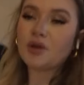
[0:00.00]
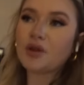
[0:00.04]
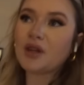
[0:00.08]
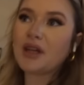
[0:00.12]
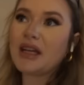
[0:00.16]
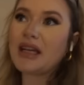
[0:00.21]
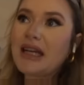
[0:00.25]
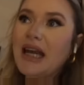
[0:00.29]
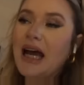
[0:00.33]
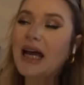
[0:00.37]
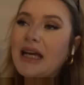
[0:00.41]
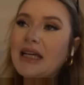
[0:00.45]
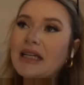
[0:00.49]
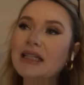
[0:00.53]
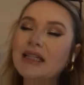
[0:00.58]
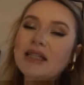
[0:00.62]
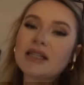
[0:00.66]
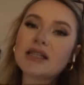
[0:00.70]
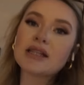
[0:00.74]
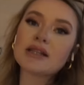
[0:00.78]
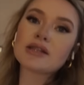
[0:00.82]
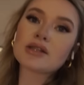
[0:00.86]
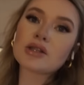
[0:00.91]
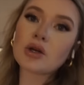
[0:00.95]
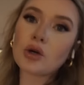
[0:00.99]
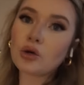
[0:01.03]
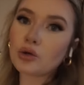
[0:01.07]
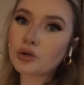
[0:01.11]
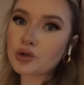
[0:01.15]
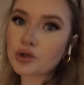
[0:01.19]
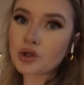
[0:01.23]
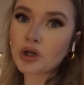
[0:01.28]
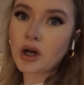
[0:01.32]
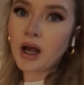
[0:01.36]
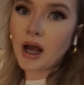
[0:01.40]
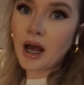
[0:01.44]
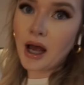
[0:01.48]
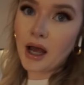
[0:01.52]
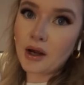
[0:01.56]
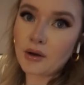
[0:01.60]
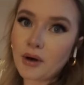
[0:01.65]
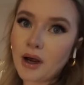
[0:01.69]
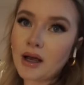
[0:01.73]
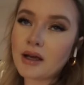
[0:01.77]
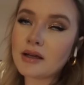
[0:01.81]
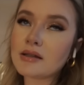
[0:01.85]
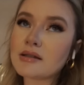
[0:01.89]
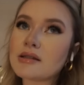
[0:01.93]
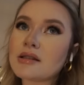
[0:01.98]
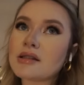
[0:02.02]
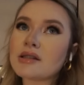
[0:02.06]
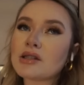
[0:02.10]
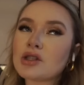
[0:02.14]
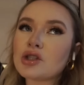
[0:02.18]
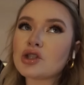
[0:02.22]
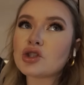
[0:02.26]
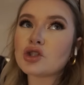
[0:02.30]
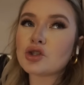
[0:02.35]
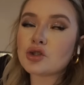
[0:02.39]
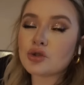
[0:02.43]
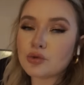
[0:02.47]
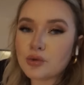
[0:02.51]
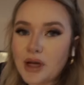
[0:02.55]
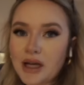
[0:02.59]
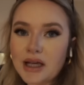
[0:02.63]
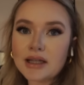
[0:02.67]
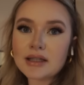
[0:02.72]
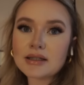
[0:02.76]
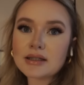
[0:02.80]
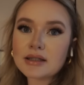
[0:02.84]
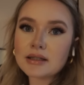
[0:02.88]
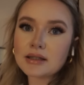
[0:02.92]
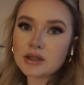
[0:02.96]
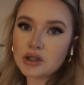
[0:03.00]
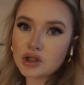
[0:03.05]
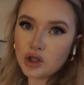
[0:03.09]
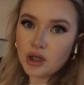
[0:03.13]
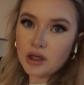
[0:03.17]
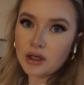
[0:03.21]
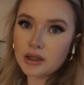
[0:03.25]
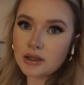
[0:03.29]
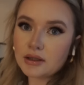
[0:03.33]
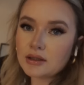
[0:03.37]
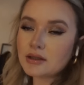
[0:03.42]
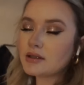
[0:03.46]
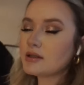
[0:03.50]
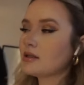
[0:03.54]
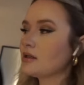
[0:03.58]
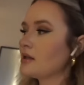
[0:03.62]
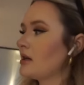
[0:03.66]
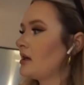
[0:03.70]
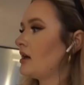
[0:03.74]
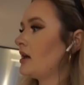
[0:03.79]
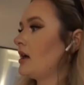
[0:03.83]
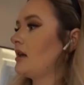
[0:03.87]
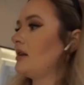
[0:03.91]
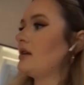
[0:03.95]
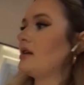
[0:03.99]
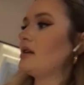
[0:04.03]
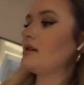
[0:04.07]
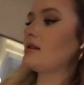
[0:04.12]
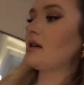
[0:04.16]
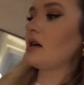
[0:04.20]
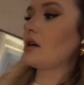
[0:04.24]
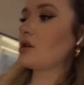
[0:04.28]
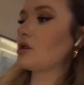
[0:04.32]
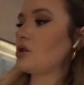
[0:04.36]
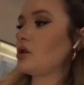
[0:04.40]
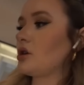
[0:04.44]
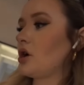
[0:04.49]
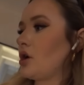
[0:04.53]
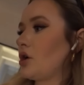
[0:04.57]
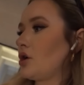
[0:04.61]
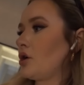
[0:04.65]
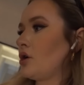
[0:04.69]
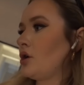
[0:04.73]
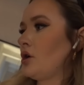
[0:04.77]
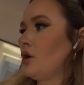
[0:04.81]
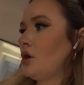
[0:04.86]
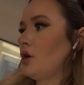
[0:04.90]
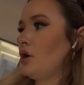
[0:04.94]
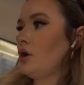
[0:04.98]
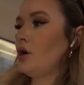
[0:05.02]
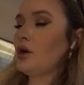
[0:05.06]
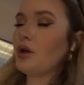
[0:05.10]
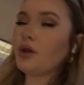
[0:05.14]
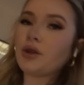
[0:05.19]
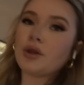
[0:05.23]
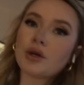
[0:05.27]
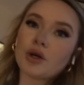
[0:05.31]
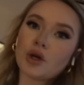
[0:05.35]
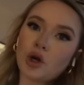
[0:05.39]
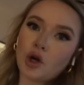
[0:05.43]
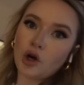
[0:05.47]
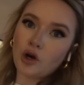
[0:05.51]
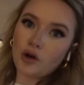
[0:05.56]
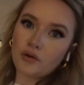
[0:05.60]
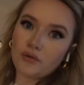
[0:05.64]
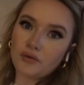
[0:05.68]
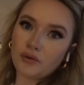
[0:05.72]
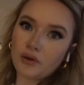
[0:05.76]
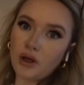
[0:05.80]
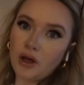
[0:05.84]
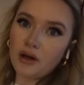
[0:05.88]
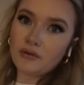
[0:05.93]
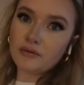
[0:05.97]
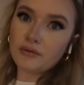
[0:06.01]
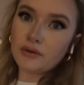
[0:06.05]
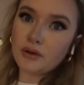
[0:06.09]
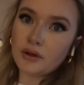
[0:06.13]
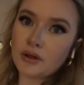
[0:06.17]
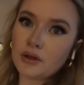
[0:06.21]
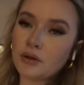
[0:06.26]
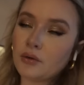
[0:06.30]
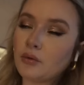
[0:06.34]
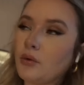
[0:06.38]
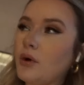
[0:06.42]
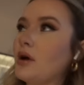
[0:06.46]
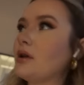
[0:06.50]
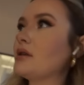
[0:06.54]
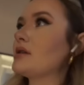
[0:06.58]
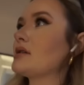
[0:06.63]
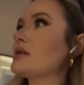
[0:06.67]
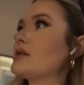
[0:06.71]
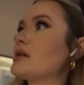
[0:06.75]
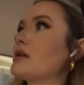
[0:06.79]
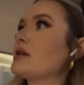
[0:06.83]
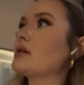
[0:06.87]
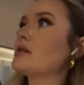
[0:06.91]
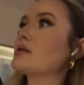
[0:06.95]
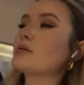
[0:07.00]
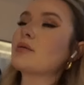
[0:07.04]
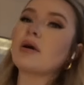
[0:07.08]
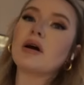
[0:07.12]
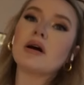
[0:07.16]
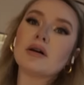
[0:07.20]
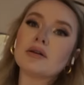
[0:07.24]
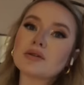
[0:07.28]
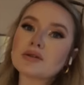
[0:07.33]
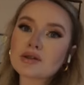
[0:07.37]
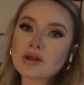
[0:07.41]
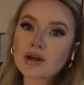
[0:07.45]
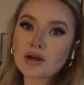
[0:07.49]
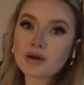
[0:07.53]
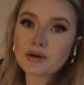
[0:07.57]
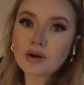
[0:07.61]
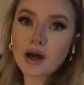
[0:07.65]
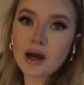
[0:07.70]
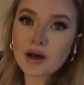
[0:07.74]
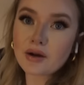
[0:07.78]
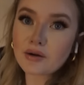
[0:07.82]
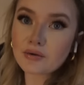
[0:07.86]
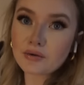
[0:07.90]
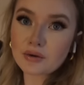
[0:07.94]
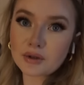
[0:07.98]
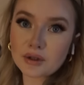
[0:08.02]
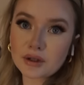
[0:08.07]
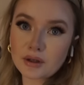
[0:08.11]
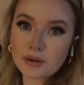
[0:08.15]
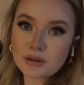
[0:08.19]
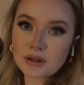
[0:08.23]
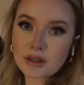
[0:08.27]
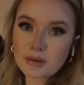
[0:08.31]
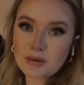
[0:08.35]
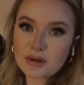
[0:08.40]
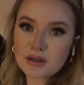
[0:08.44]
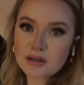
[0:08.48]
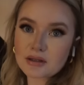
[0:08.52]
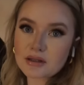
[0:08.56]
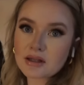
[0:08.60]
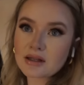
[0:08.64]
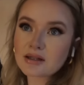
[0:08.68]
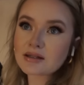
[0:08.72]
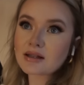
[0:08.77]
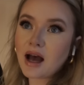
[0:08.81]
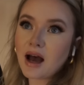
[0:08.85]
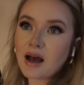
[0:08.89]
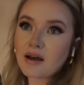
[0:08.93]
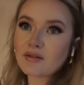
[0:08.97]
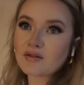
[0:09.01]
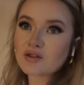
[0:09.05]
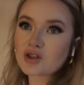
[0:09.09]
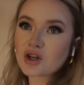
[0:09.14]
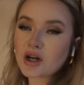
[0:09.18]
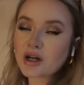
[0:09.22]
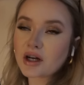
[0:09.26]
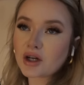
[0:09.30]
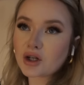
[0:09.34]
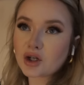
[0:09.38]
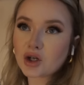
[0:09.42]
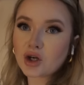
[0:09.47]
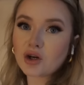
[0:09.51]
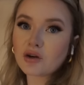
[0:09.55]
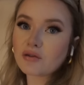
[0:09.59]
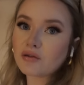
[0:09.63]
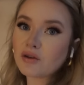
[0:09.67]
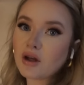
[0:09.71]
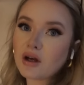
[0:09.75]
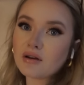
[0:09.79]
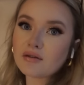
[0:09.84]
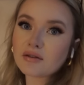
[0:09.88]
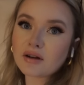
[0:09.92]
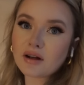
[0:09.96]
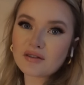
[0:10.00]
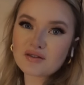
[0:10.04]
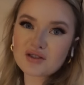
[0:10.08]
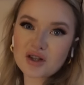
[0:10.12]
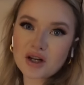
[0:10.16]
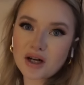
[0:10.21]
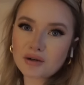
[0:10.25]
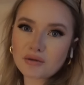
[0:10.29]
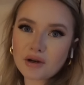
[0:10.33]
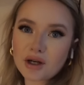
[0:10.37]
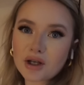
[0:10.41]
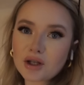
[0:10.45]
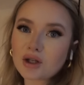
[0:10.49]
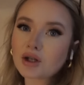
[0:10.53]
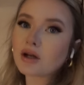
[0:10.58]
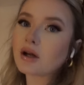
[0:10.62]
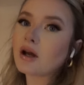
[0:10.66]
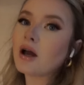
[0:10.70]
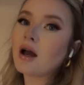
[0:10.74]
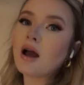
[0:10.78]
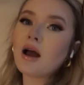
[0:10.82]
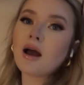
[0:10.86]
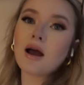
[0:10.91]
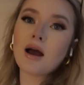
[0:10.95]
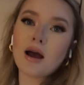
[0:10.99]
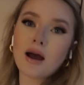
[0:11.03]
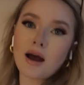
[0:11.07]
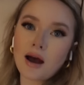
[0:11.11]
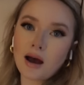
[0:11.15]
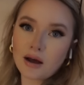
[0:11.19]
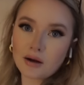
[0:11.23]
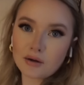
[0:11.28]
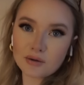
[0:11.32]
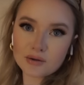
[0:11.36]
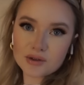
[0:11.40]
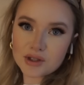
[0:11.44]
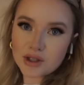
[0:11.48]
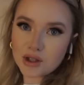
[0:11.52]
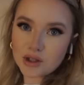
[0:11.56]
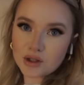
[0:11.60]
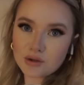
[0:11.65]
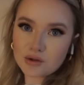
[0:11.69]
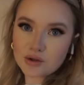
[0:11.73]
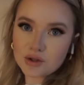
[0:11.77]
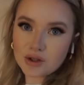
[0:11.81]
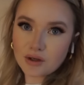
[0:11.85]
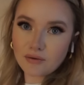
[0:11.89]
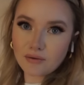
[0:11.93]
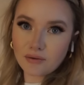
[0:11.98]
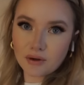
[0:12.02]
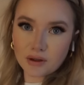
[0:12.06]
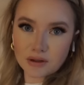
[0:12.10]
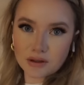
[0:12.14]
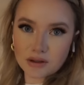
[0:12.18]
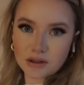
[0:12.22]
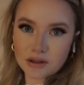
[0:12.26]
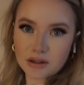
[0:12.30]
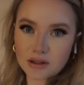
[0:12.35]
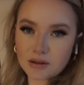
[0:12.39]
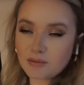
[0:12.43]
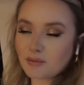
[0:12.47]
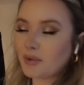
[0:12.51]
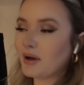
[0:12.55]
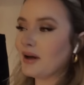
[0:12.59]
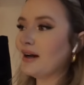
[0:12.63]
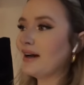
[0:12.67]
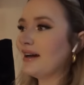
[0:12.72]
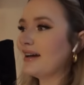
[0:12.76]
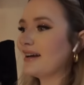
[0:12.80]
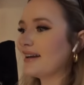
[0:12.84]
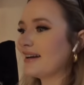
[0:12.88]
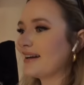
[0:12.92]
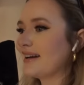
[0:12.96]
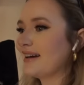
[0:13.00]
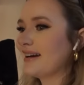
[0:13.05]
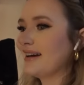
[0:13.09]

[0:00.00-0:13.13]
the 90s ultra high-rise straight jeans. And these actually are the Curve Love ones as well. So I don't really know what that means because I've tried on Curve Love and I've tried on regular. I don't see a huge difference, but